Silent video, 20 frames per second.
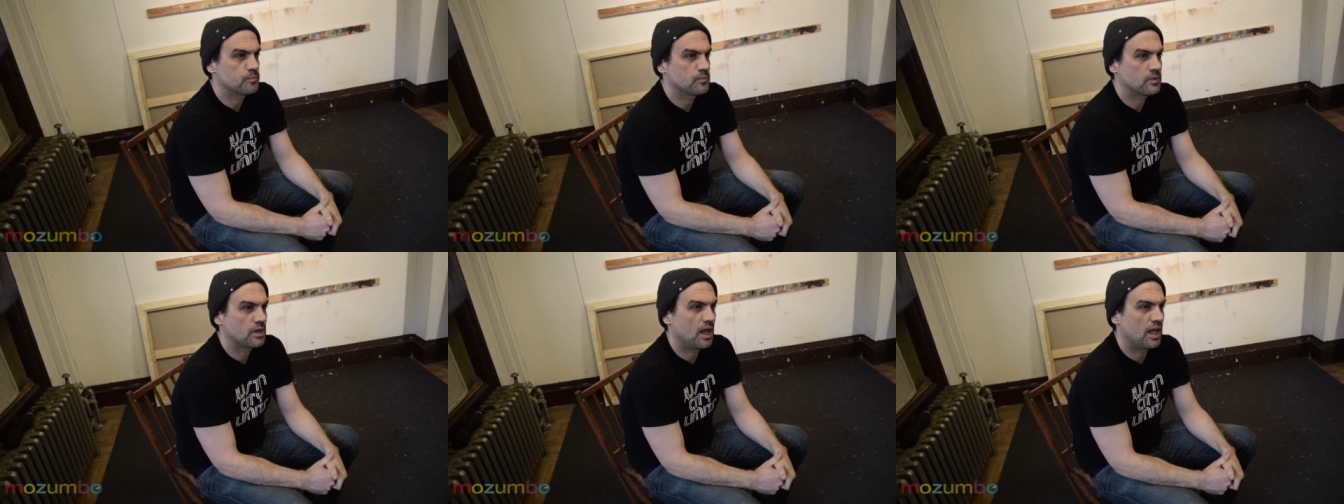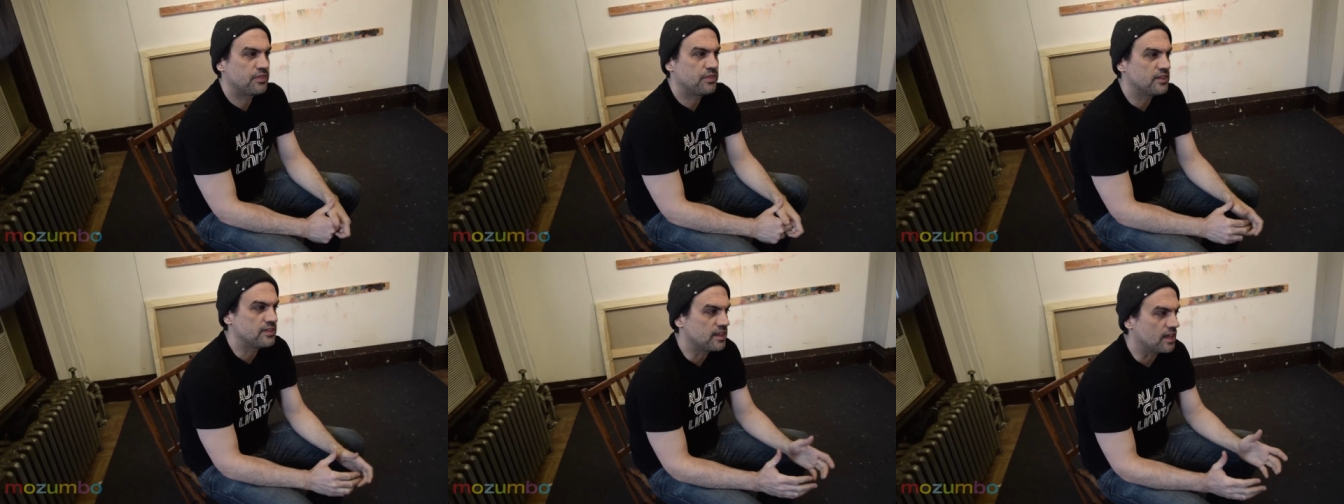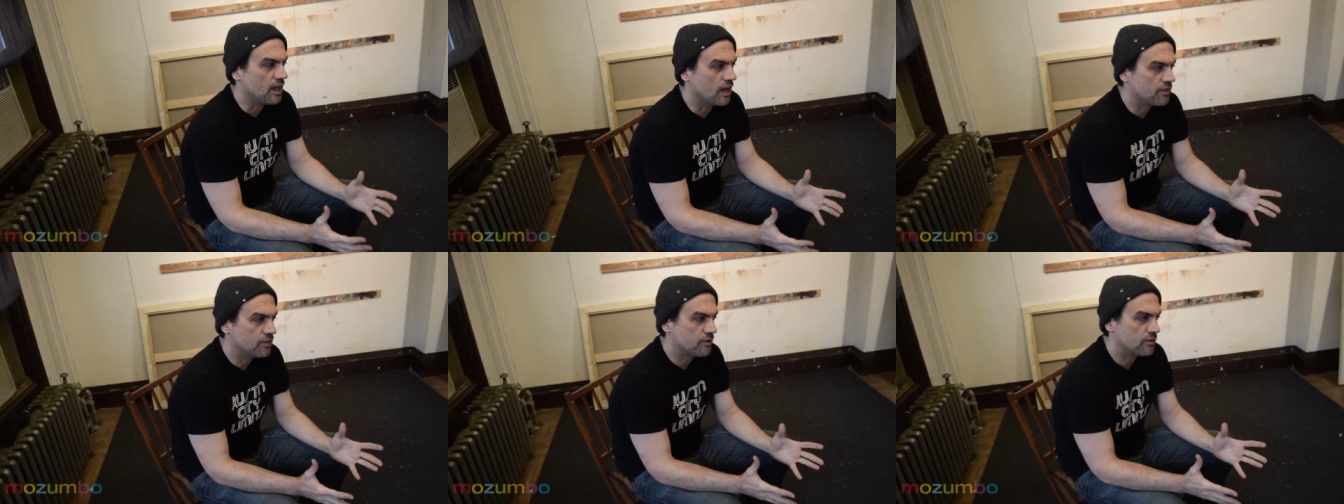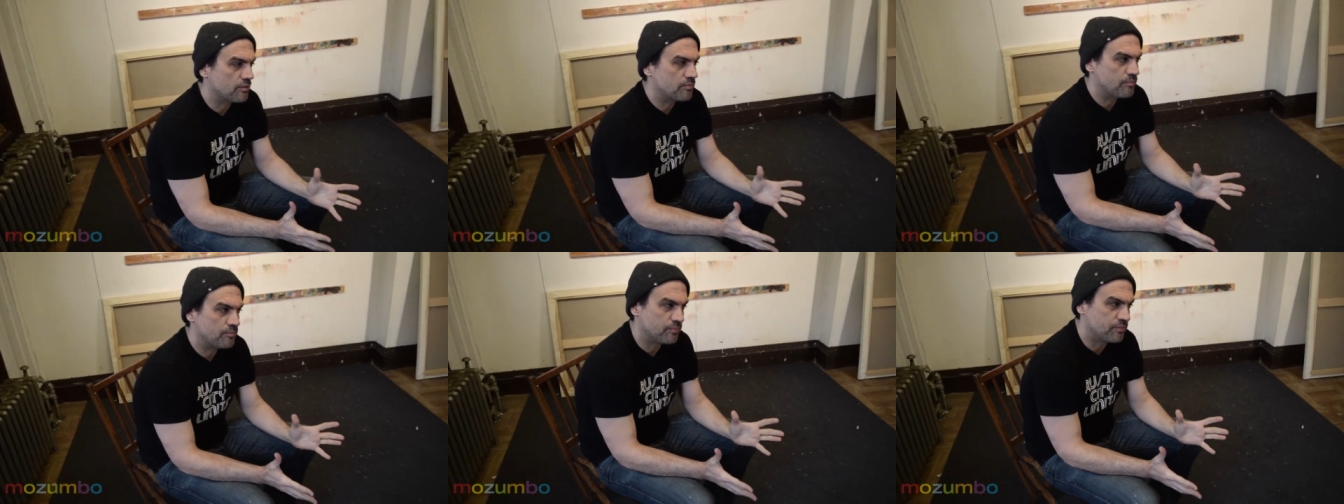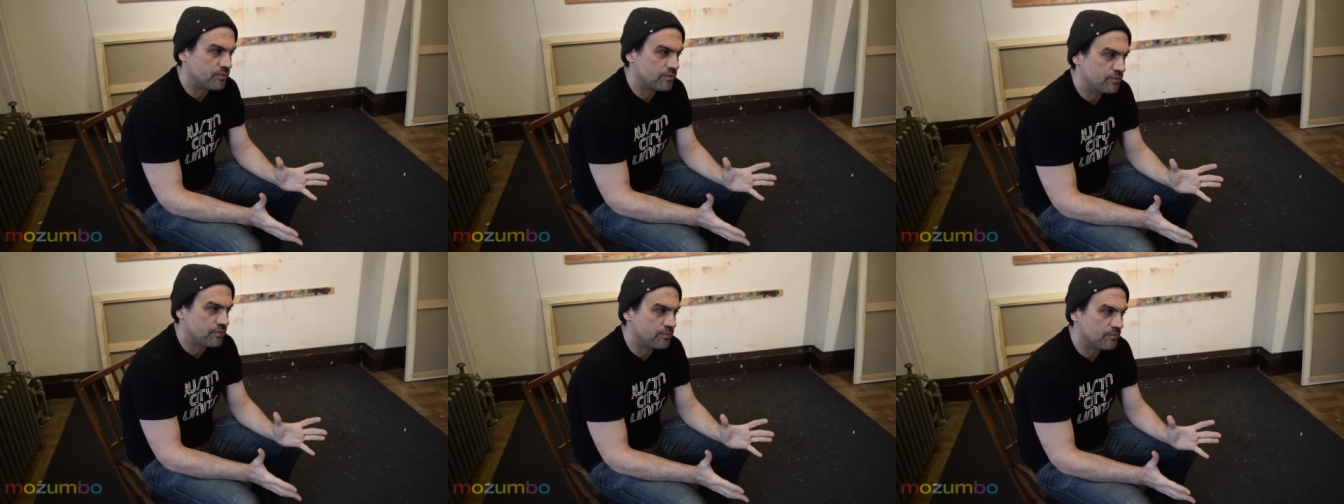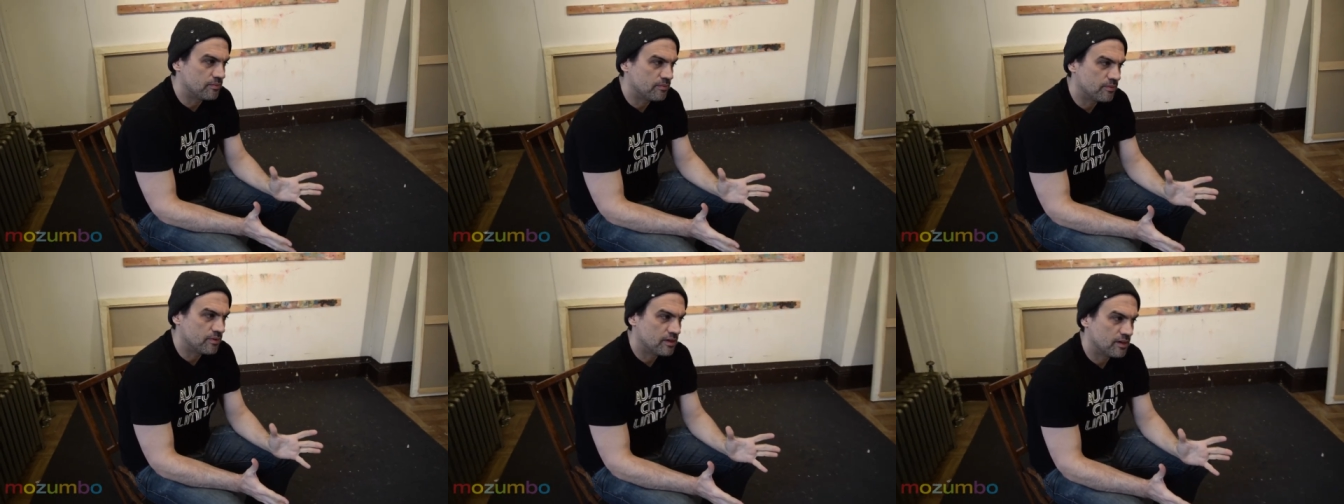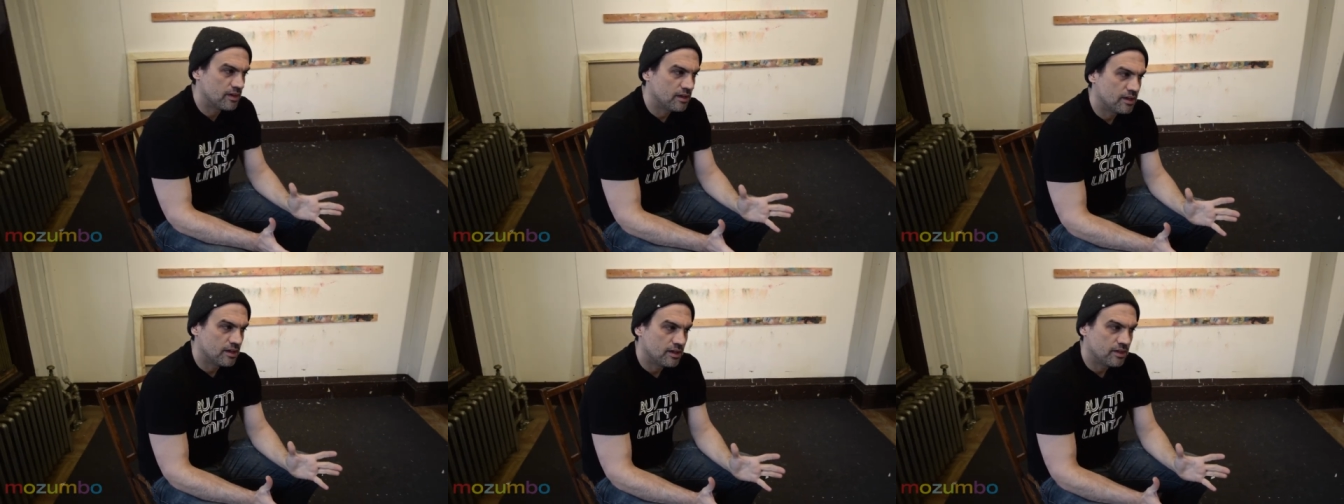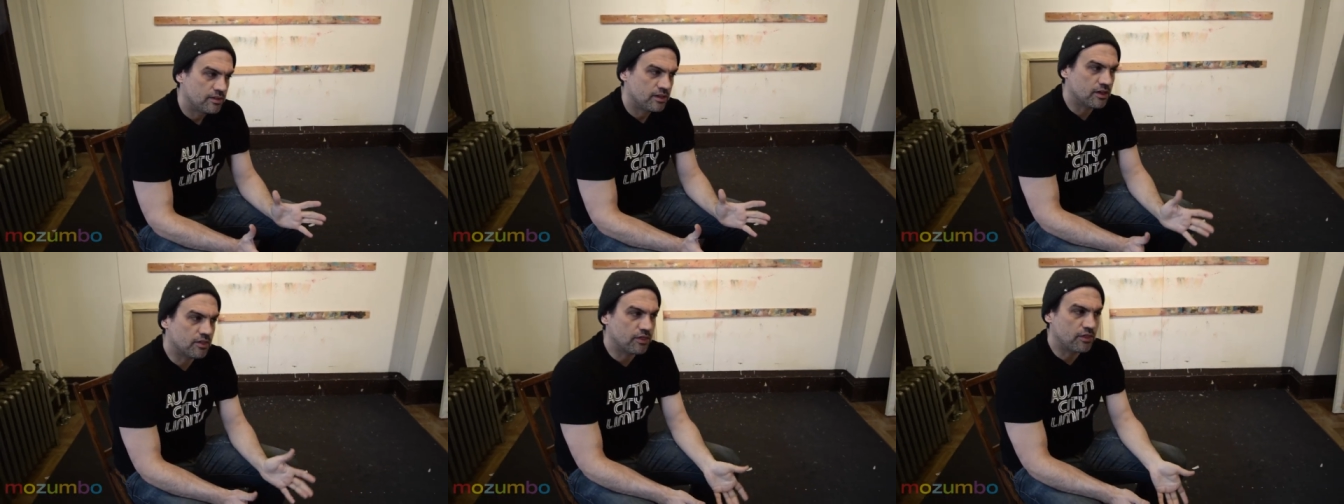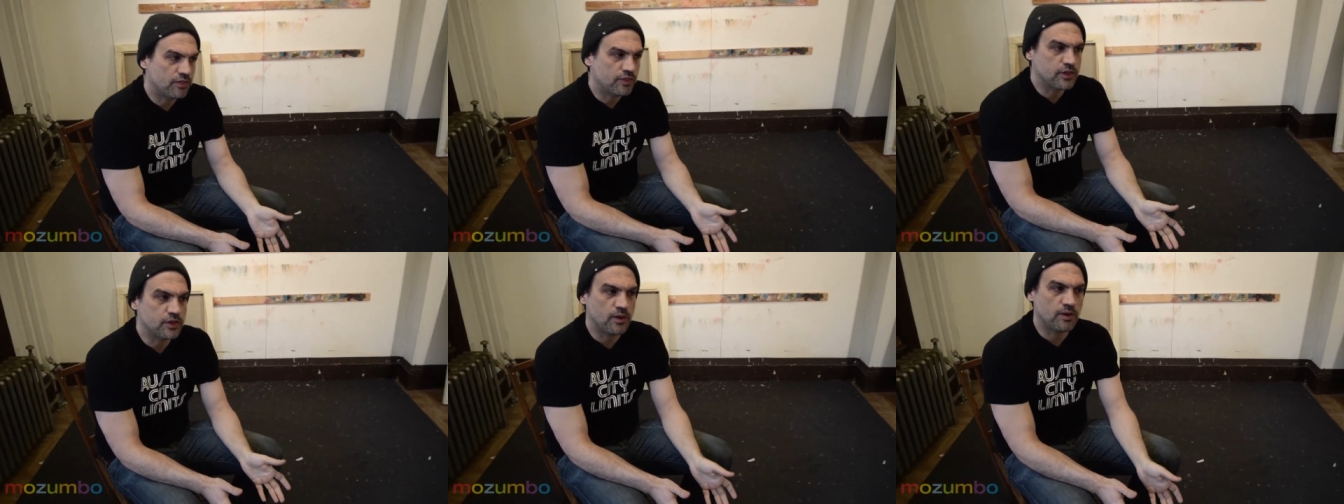I think the other thing